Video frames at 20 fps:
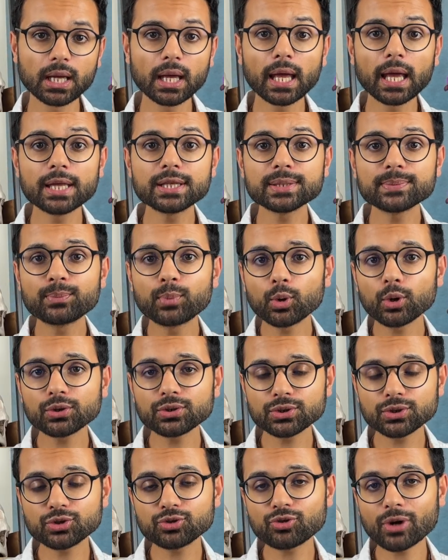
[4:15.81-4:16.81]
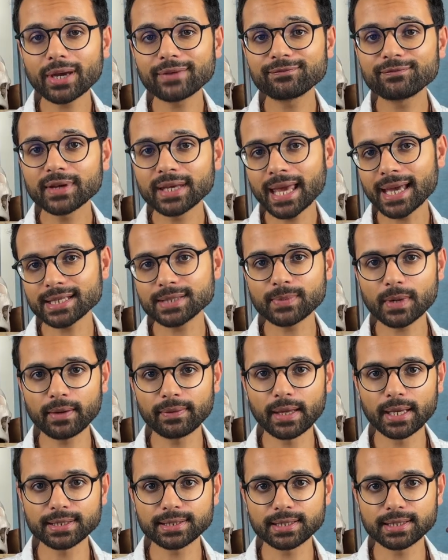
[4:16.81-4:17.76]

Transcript: it's important to try and forget about that